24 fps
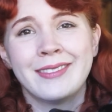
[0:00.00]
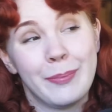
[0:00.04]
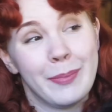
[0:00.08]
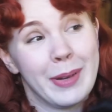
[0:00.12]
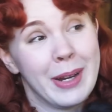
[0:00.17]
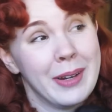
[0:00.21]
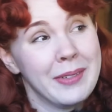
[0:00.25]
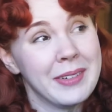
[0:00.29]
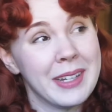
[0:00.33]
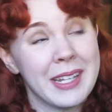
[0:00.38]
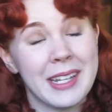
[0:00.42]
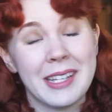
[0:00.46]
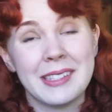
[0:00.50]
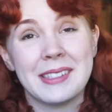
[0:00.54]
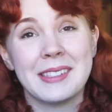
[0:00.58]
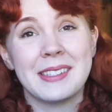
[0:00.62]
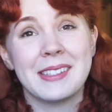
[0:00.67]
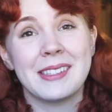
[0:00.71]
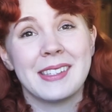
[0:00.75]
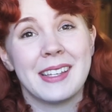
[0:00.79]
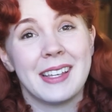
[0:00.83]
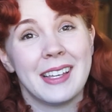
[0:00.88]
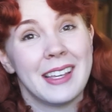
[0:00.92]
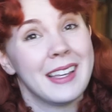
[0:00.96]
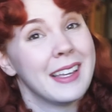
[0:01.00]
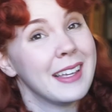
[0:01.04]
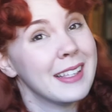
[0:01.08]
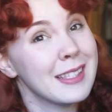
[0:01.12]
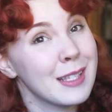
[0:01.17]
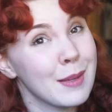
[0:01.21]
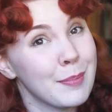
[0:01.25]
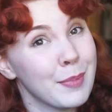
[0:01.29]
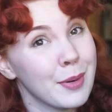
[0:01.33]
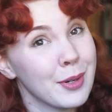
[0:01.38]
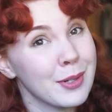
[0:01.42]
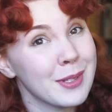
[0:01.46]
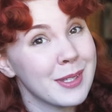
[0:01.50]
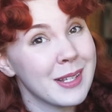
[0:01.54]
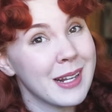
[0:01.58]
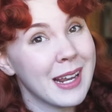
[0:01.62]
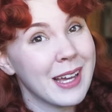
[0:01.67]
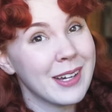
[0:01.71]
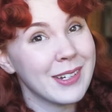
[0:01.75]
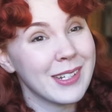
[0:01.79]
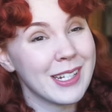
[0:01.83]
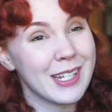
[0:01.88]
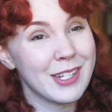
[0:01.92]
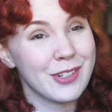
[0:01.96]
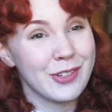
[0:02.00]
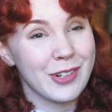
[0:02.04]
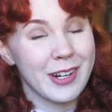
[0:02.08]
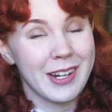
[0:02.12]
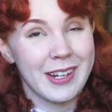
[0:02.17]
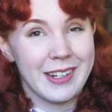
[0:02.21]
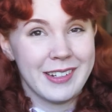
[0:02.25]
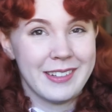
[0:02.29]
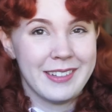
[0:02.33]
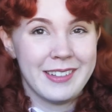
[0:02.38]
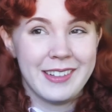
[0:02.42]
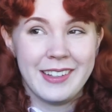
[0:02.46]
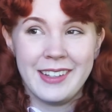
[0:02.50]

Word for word: apparently it's, it's a personality trait,